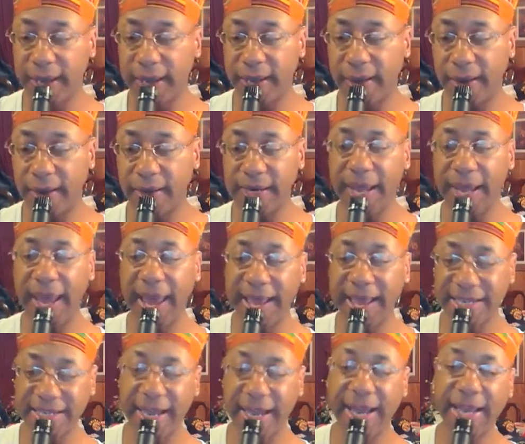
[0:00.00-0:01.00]
and the
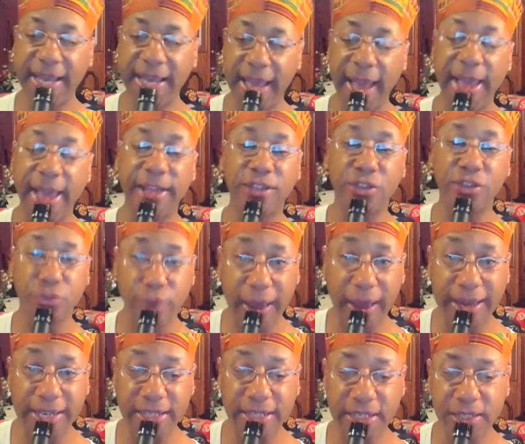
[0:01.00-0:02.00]
anti-gang
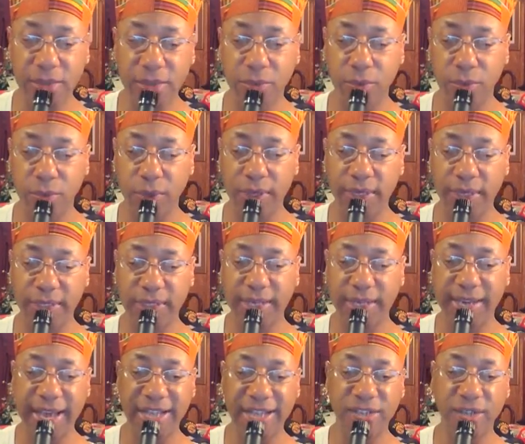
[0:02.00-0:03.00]
strategies is
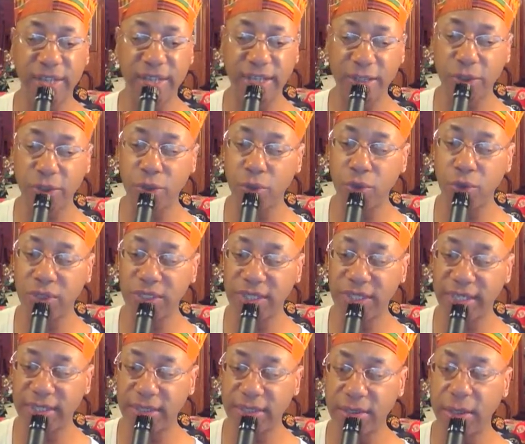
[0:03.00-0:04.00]
the National Institute of
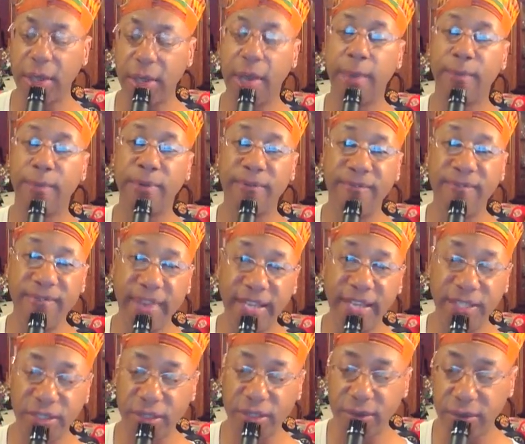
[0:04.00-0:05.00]
Justice,
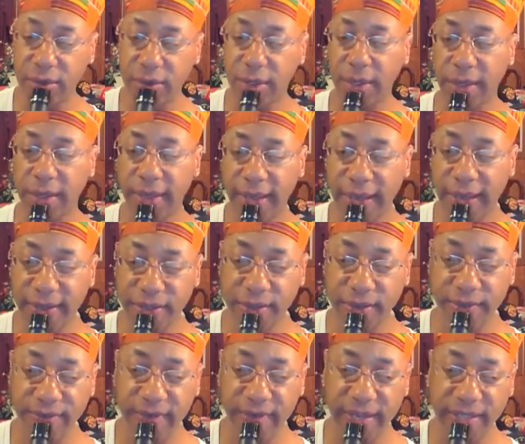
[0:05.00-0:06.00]
prevention,
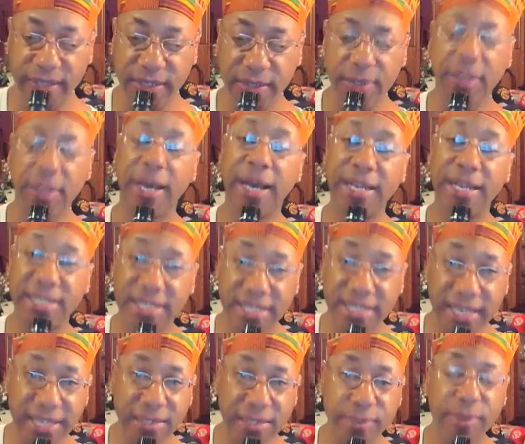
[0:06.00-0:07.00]
intervention,
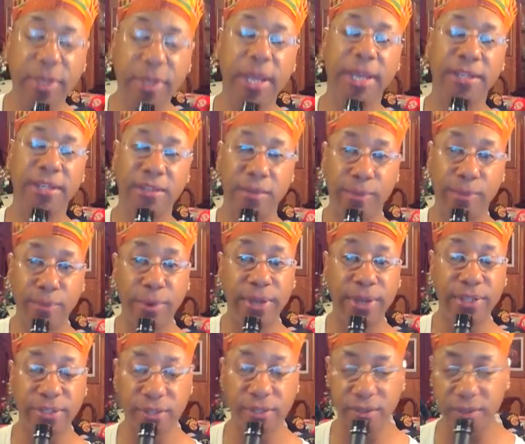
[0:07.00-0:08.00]
assessment, and
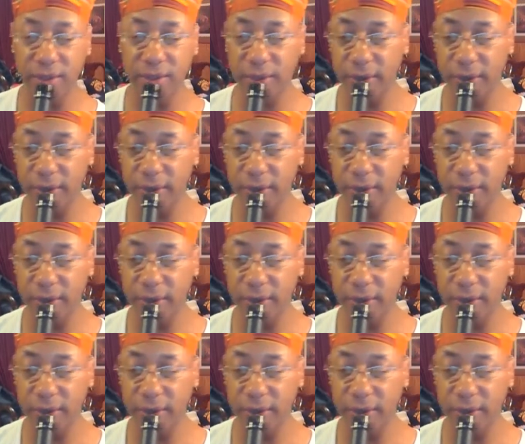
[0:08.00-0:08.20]
suppression,